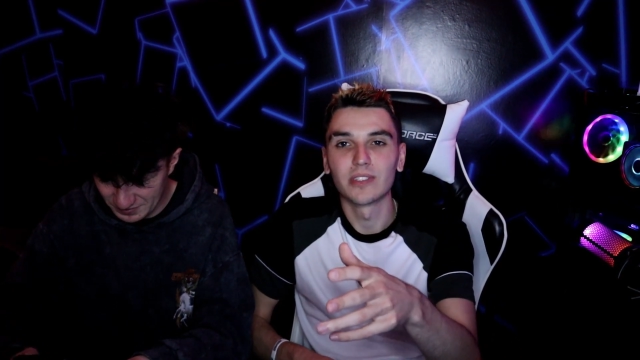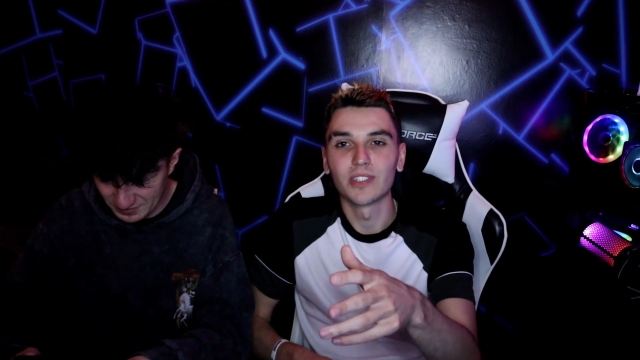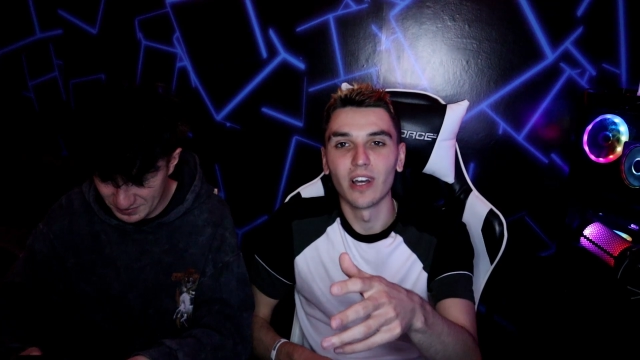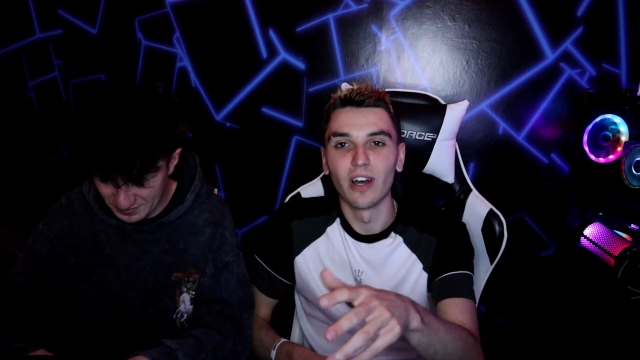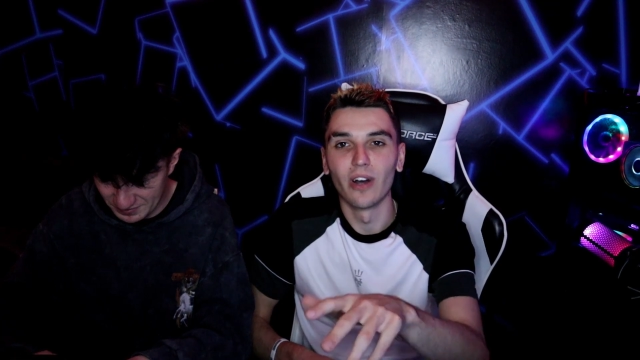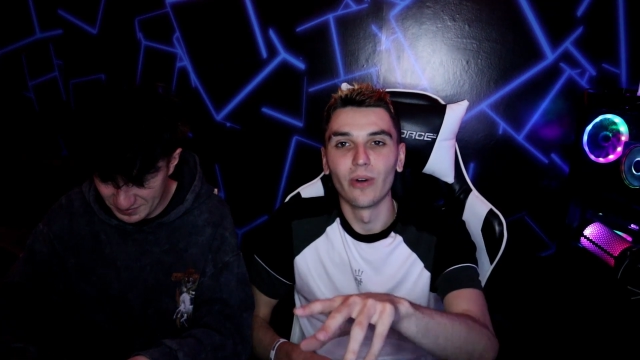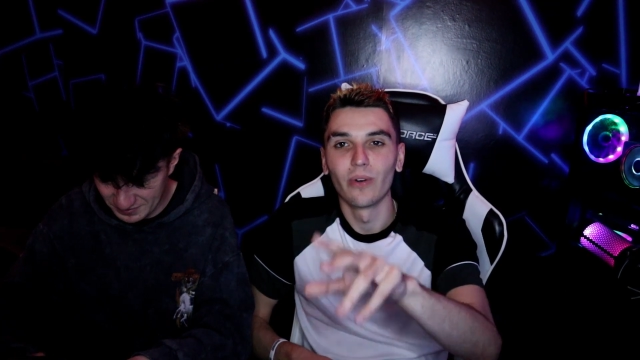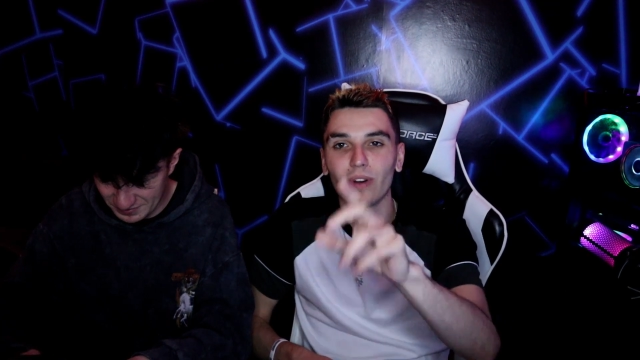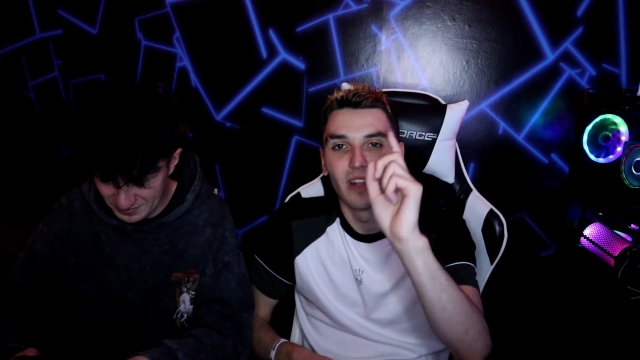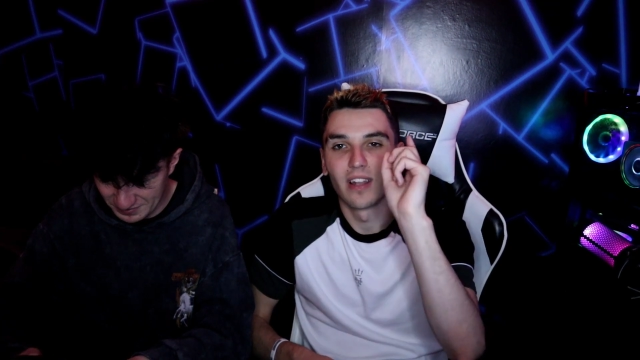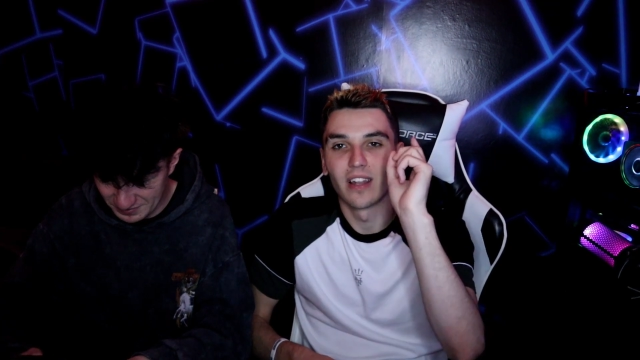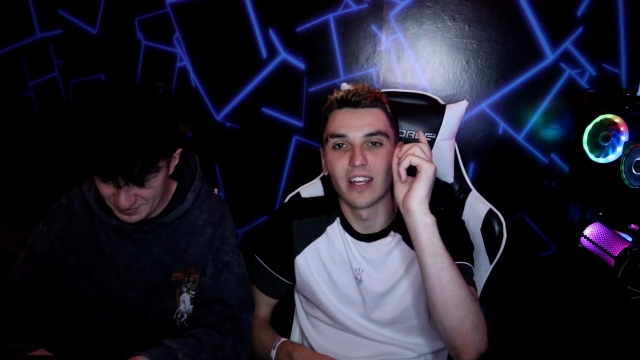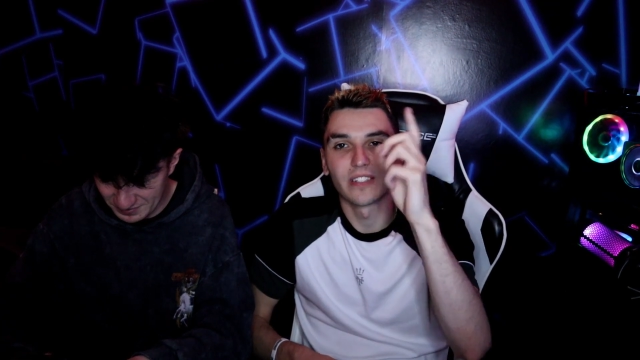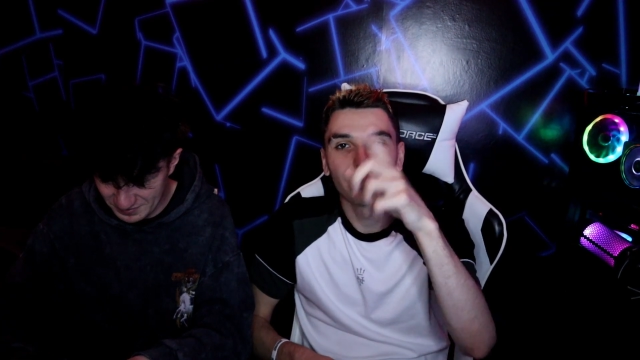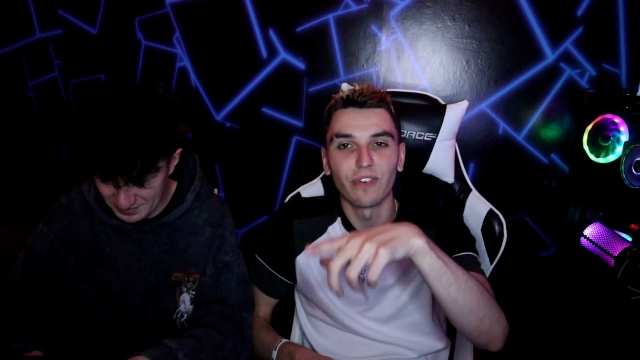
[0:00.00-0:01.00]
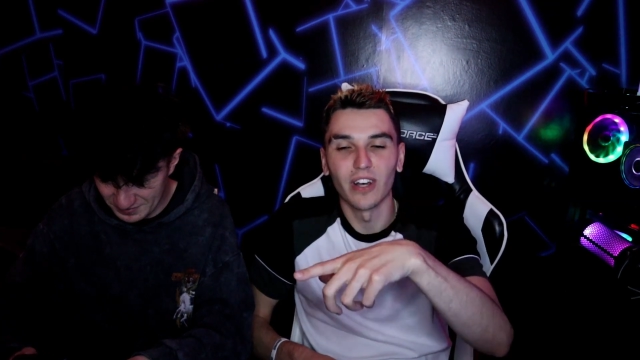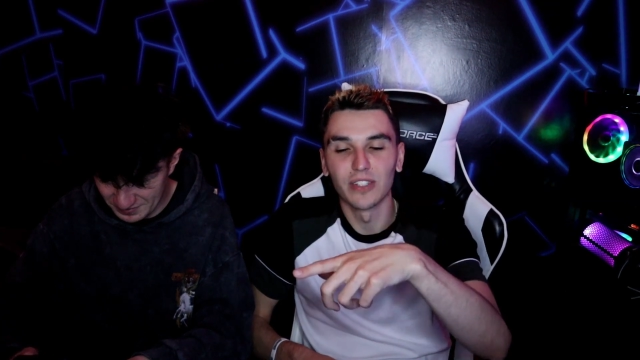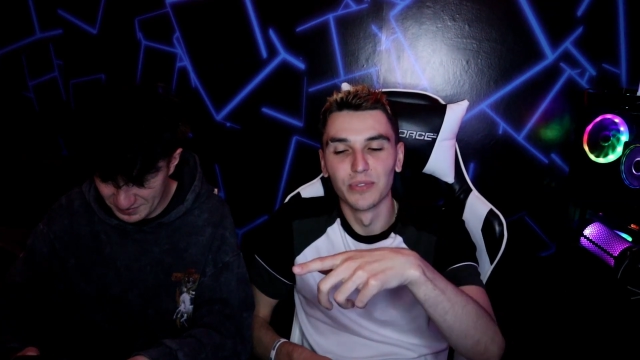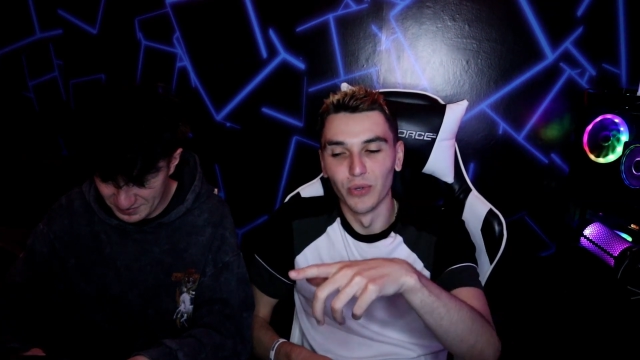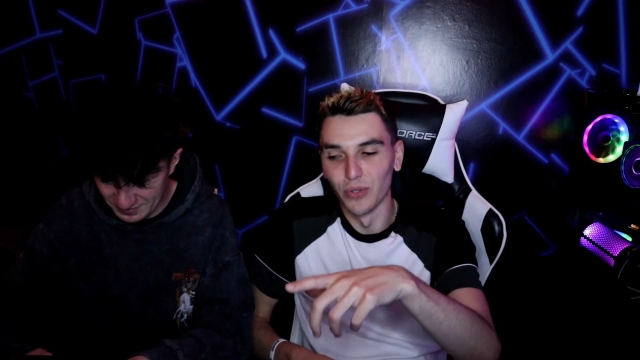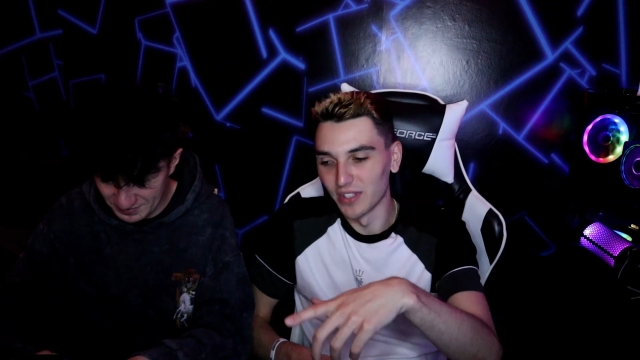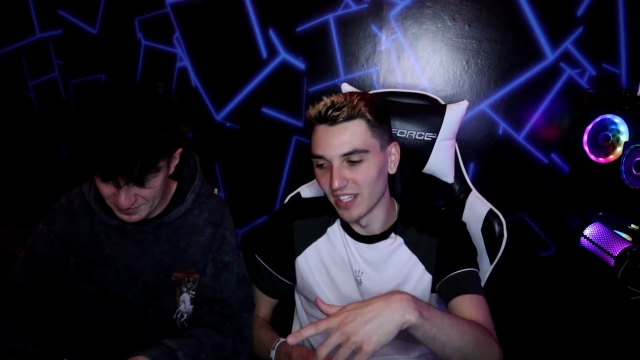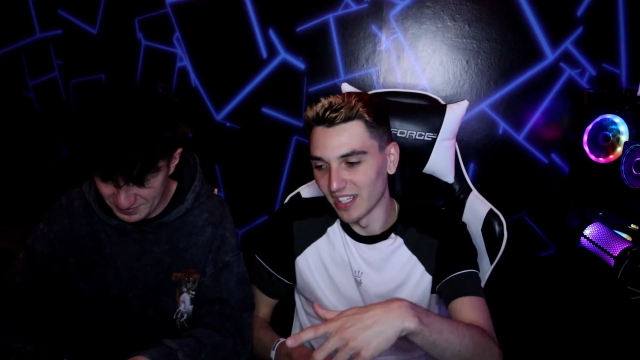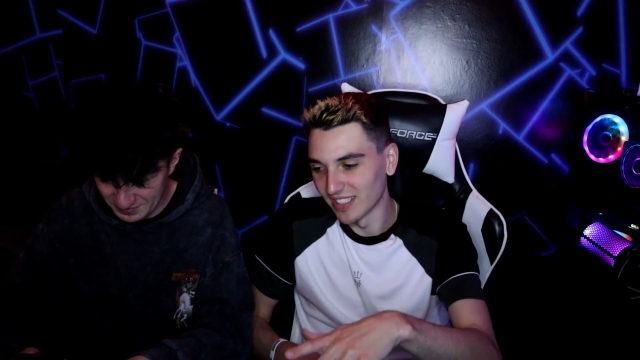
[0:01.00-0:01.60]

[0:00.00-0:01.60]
So let's fast forward